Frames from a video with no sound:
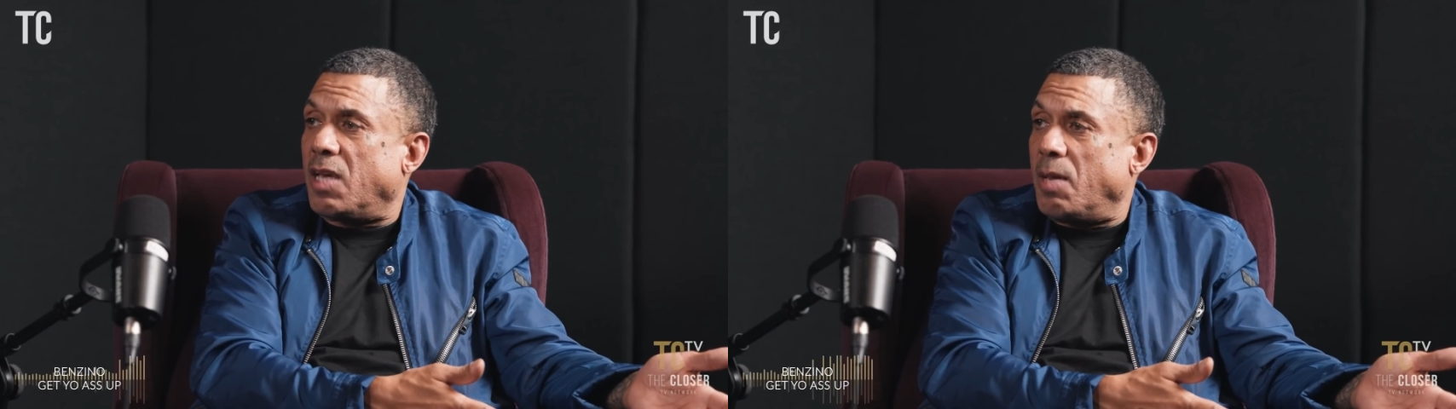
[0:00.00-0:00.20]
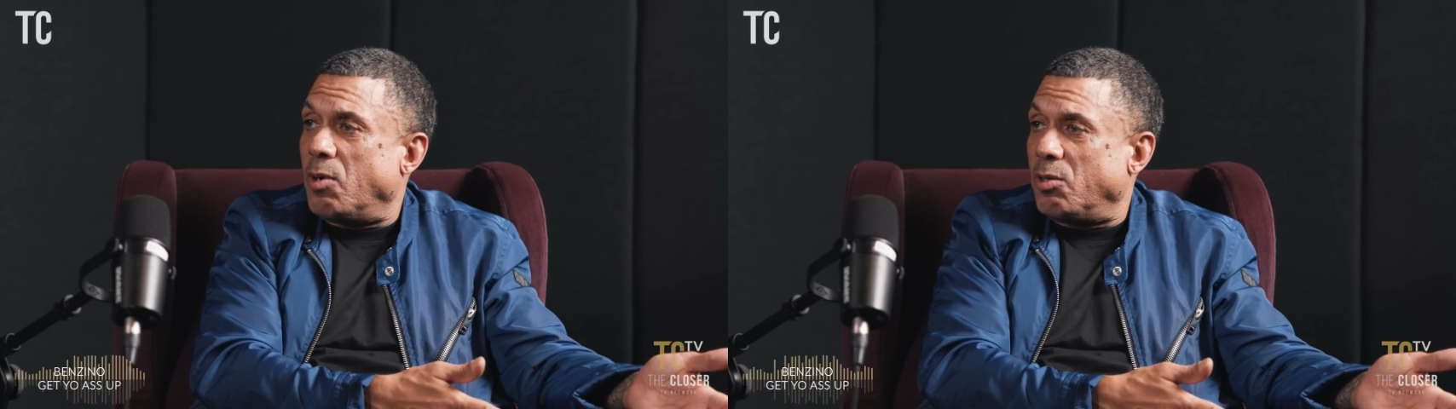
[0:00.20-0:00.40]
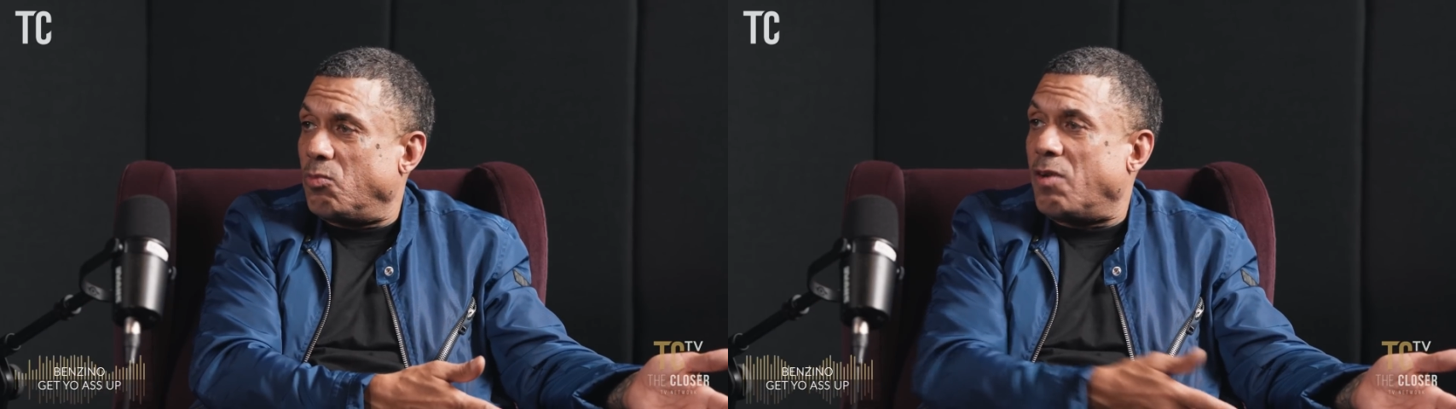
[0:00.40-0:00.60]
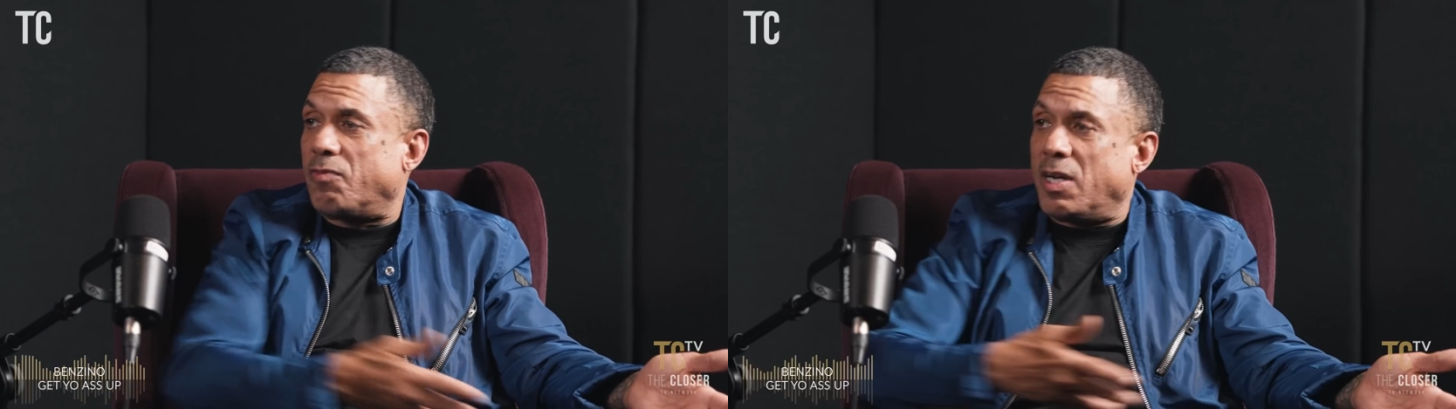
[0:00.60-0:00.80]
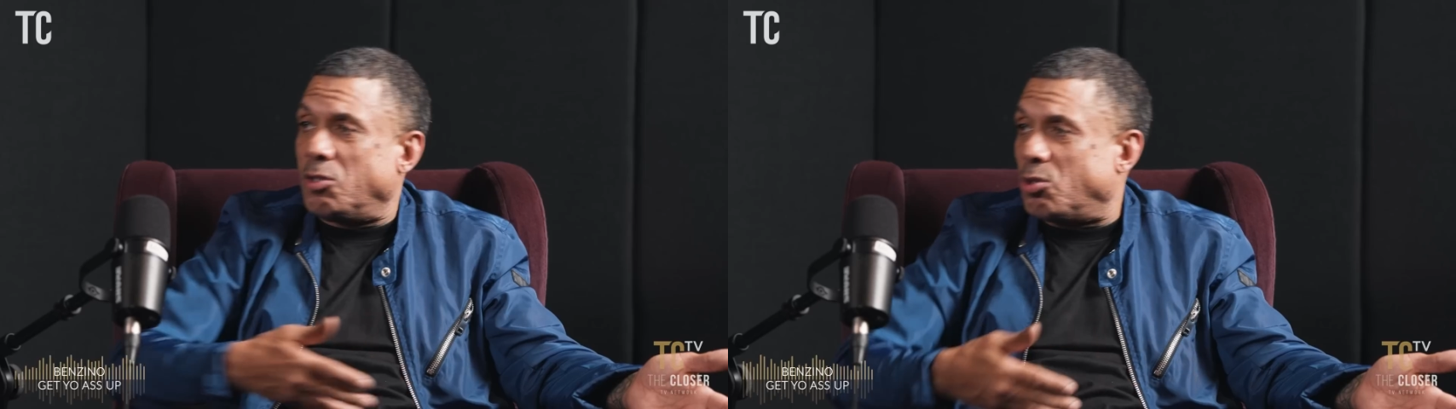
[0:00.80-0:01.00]
He came on the
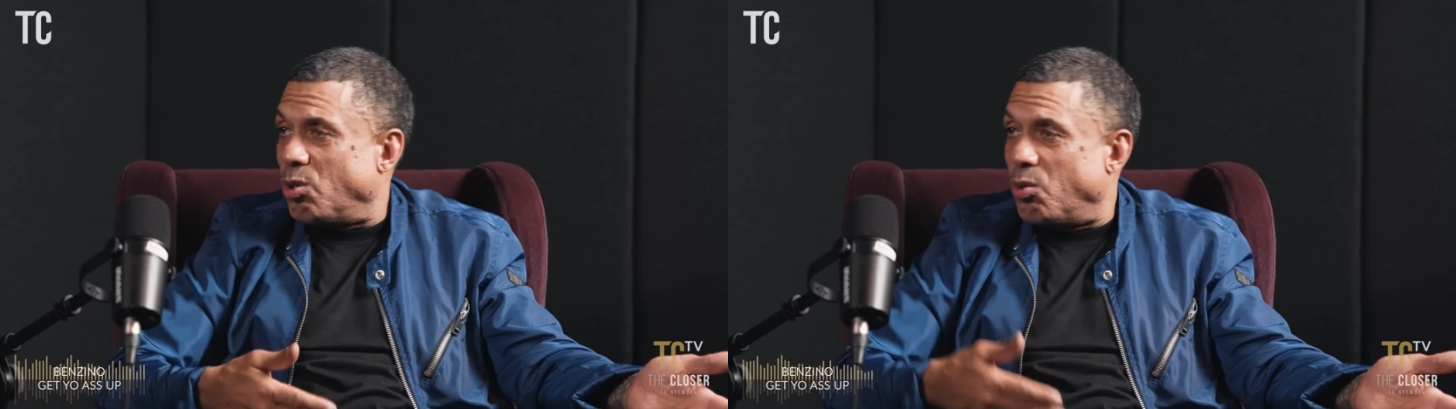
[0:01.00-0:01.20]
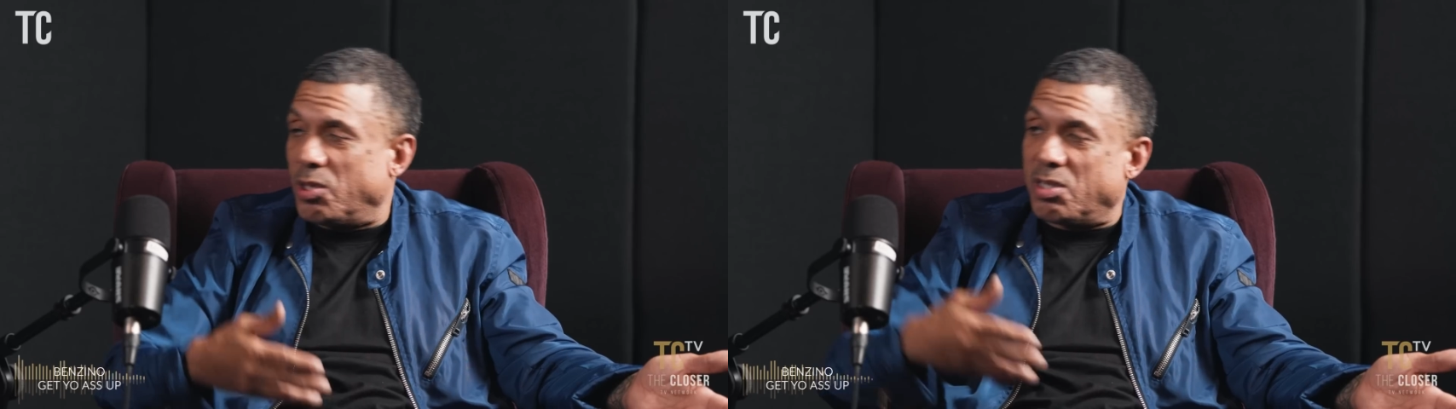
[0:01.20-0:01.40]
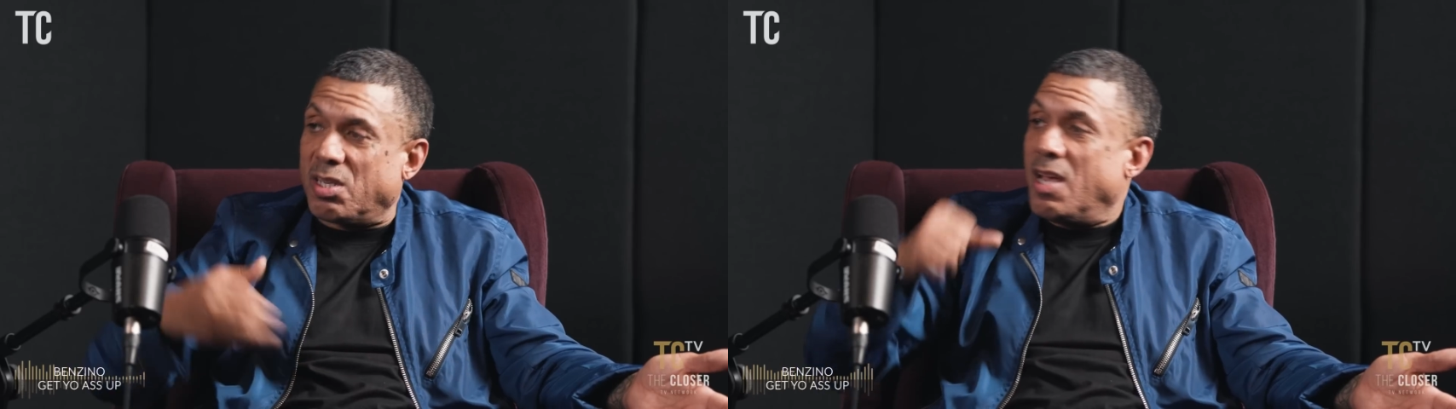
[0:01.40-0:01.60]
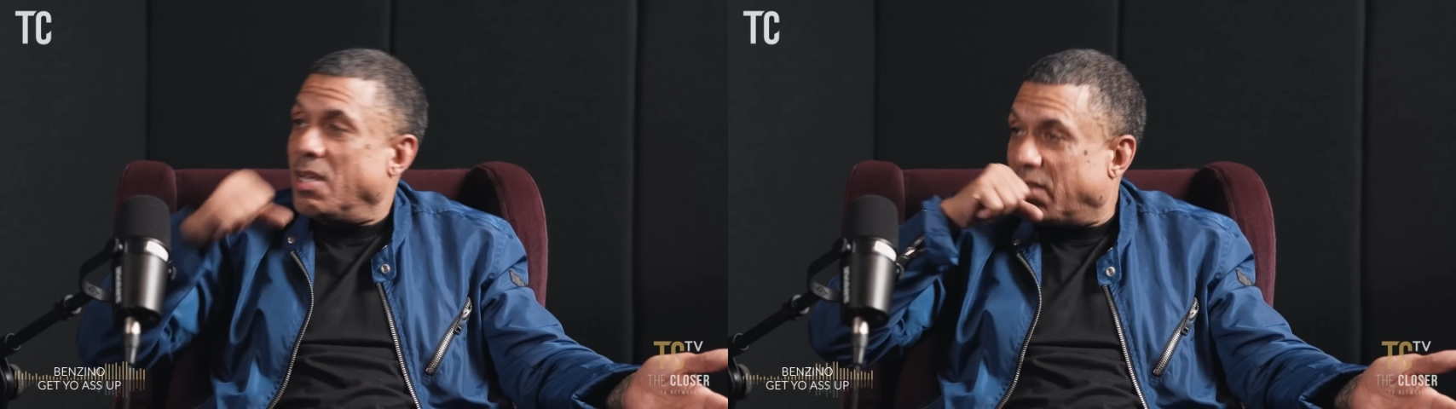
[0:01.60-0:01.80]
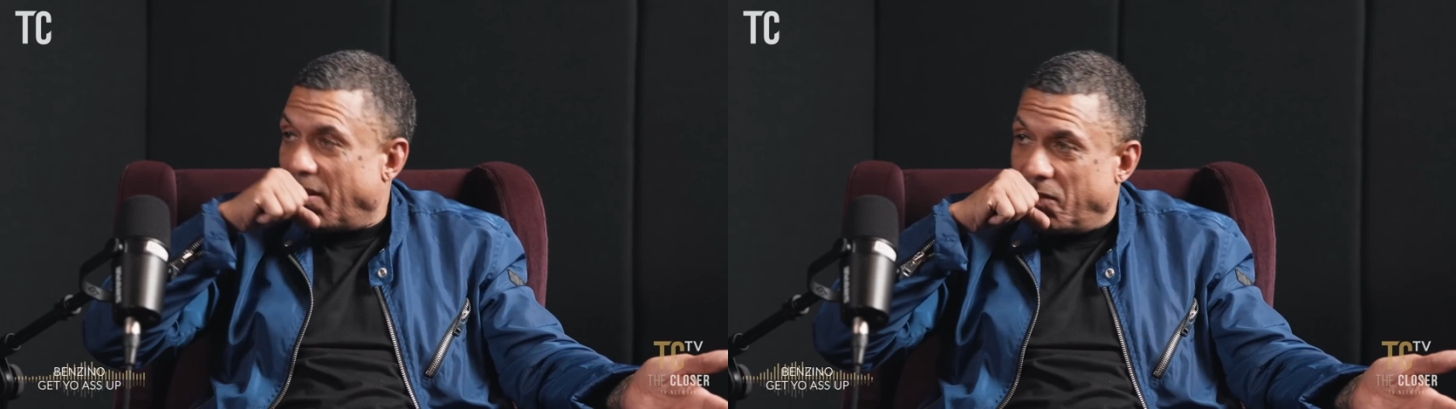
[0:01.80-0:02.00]
Rough Riders tour with us,
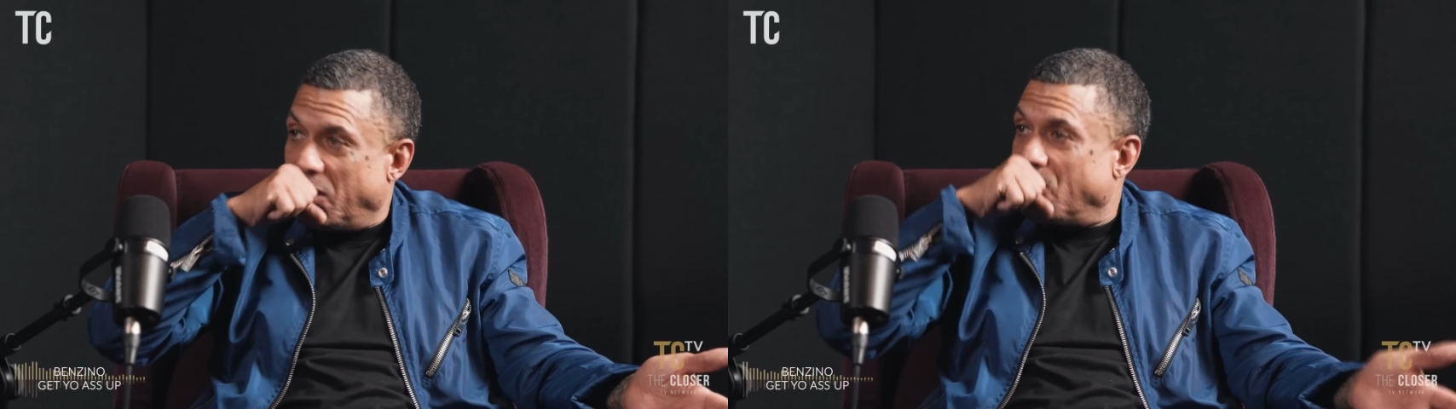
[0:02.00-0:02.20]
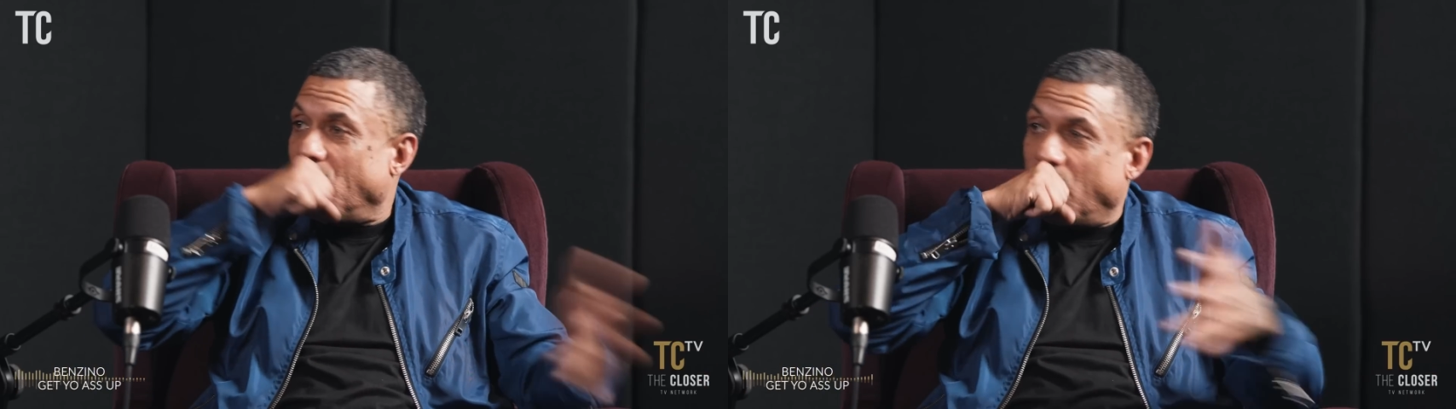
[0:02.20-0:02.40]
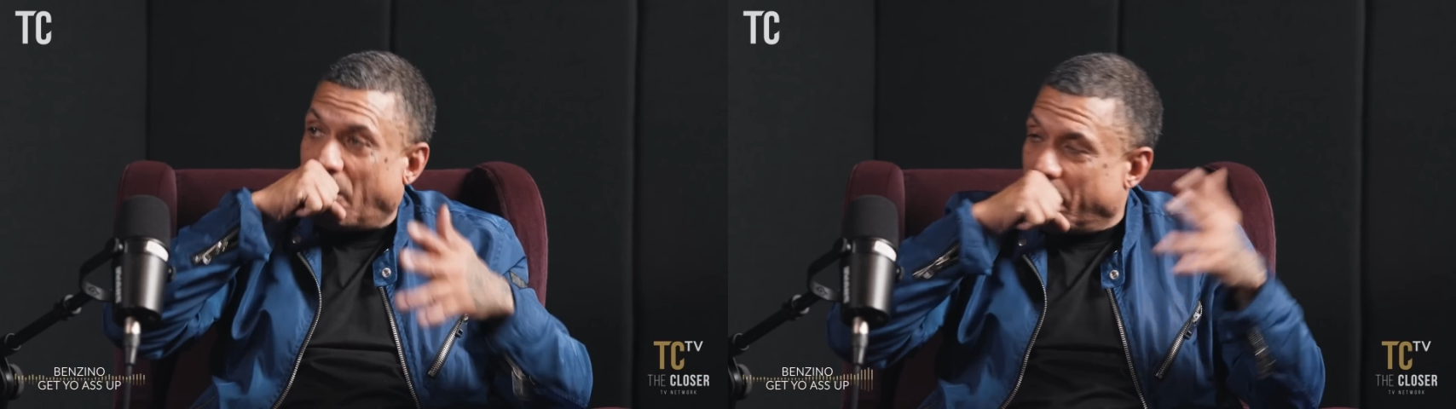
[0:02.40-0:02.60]
7 years old.